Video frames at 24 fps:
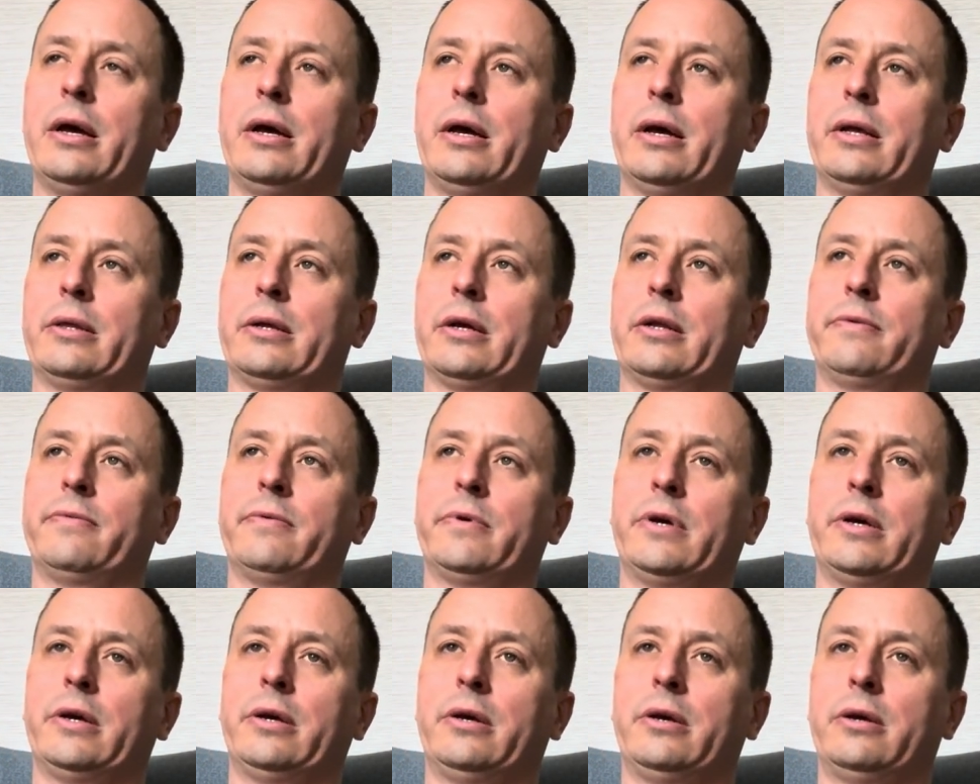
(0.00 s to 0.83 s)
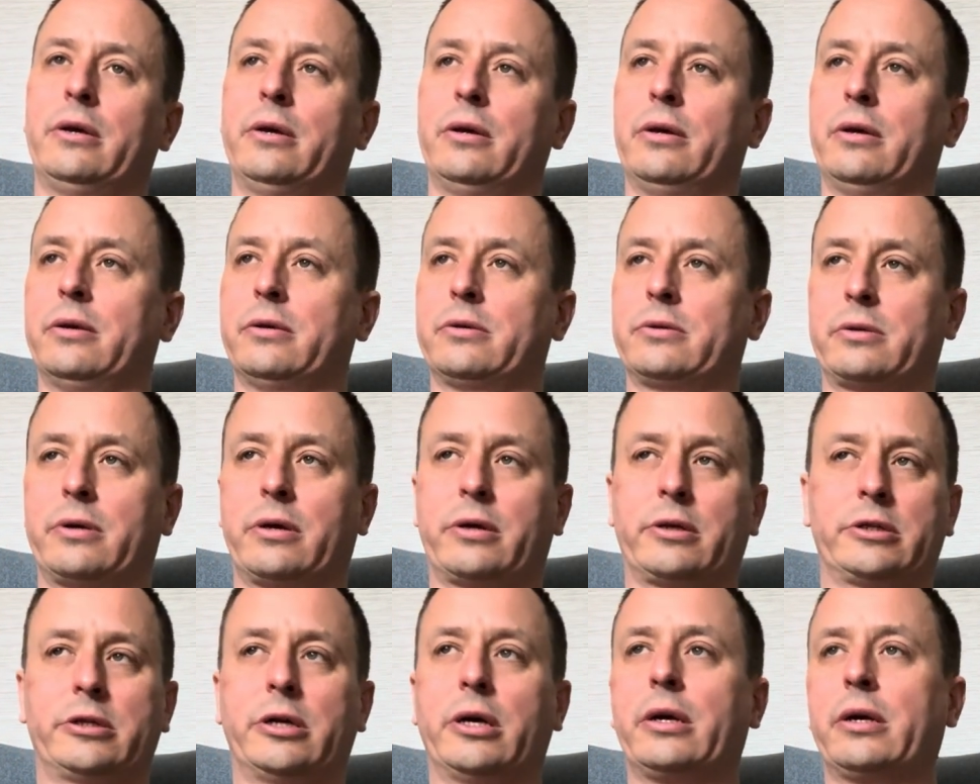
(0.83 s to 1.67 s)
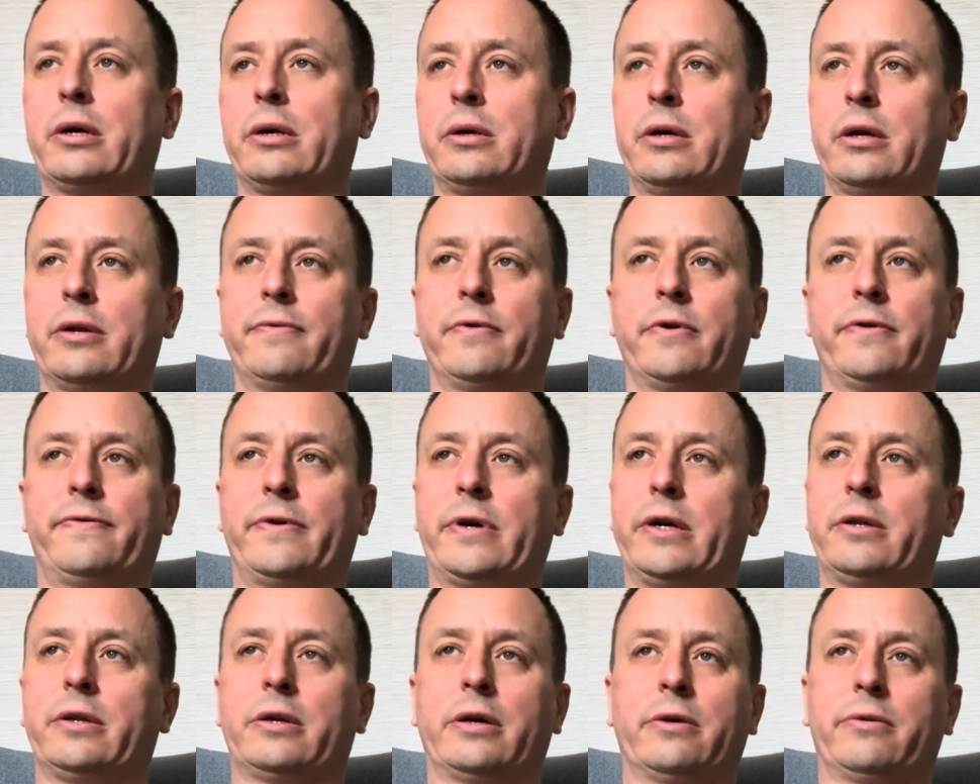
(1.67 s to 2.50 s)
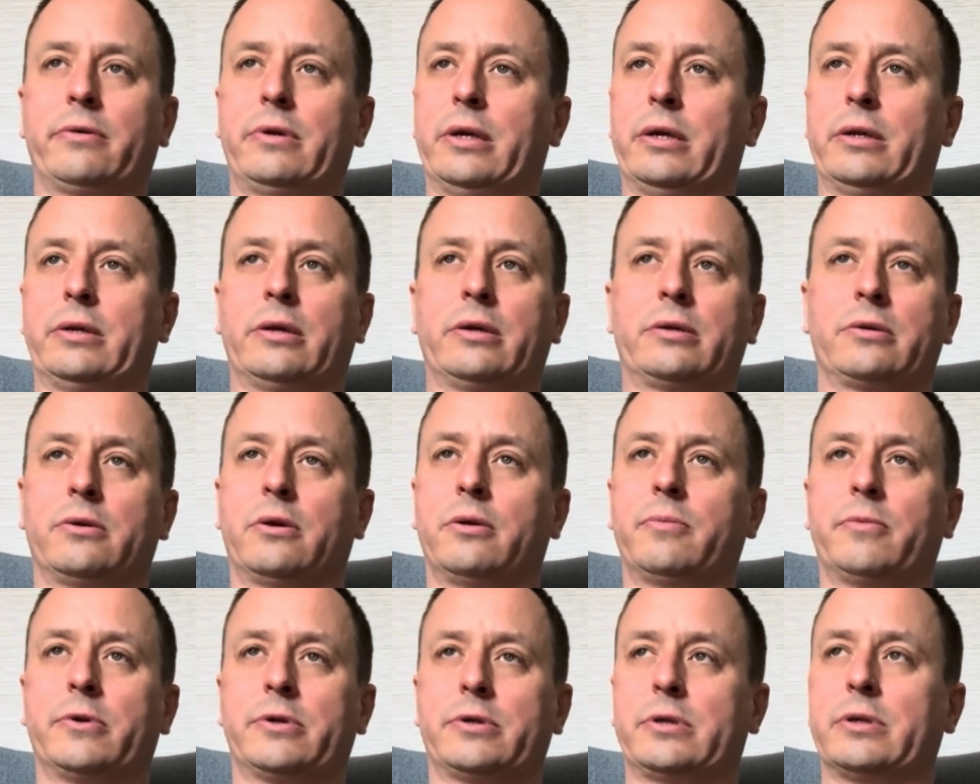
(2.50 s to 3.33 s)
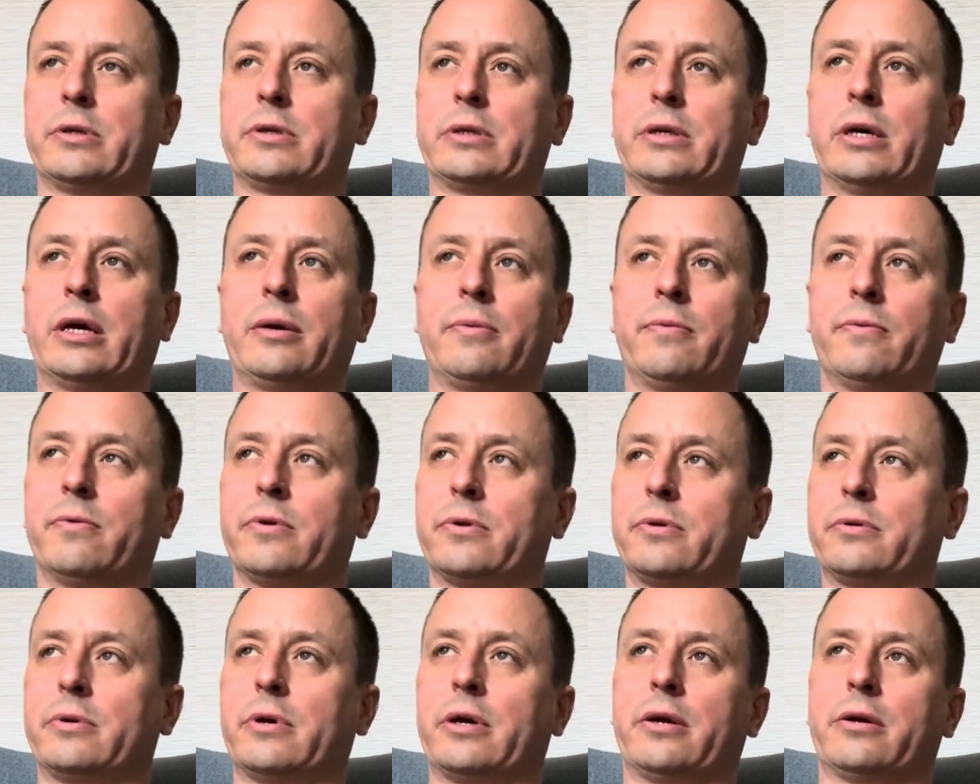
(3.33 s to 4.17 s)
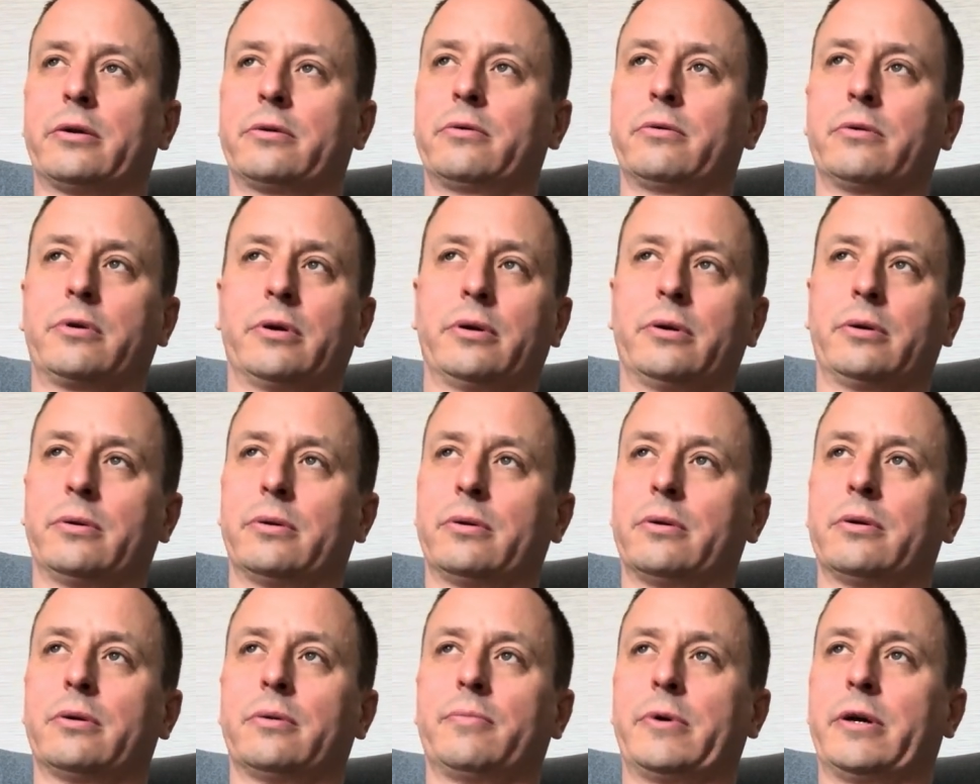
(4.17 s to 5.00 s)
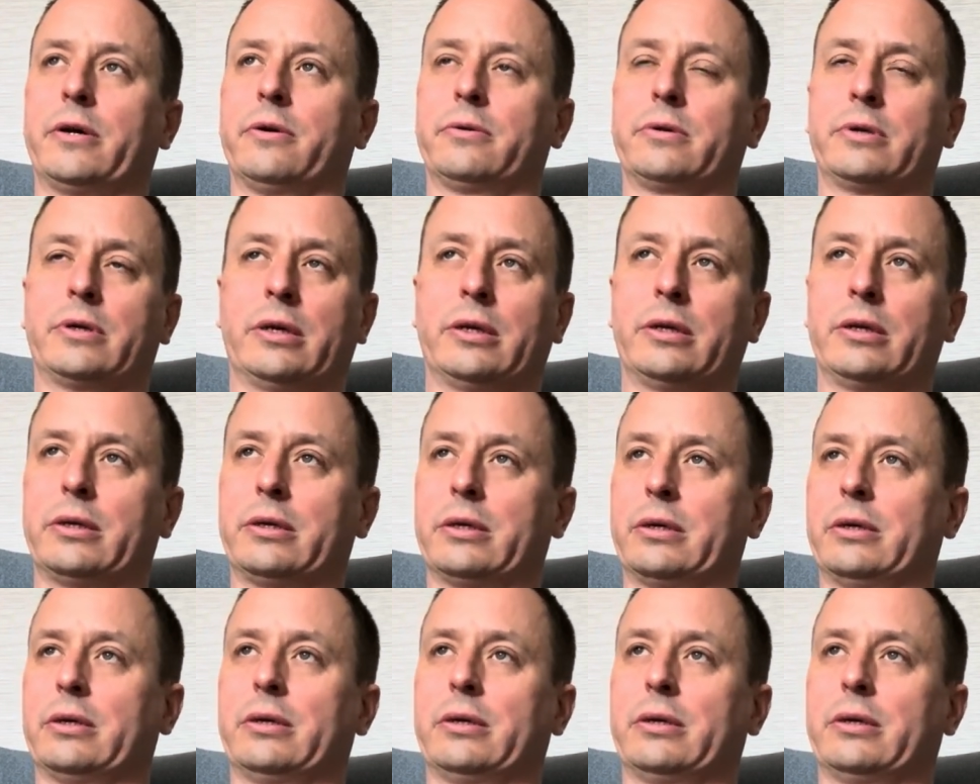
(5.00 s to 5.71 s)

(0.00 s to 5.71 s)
And then we start checking, and we find out that it's almost the same what they are talking about, and